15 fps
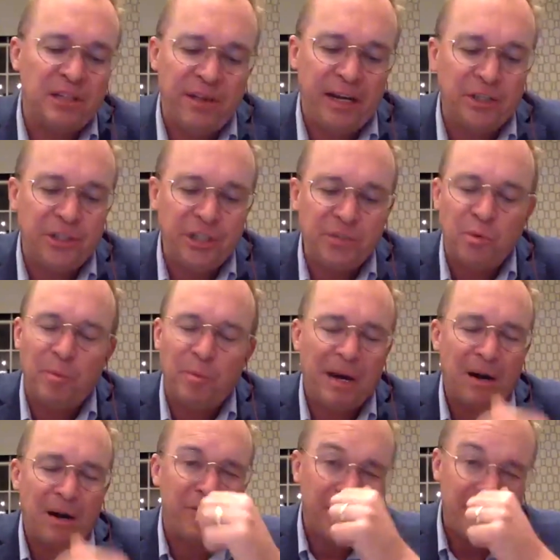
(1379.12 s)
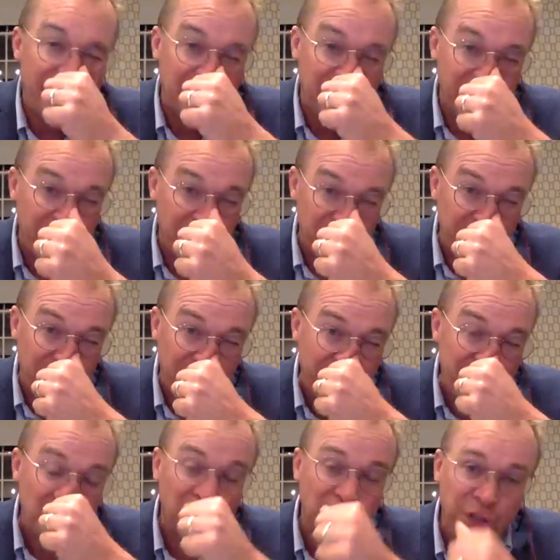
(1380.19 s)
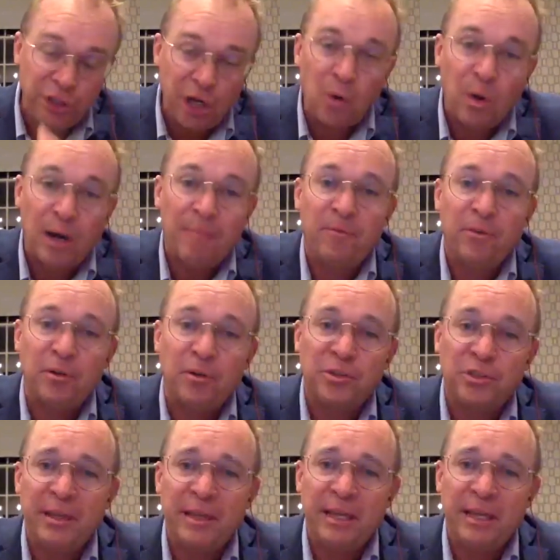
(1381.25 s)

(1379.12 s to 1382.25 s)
energy is more powerful than negative energy. People will show up for somebody that,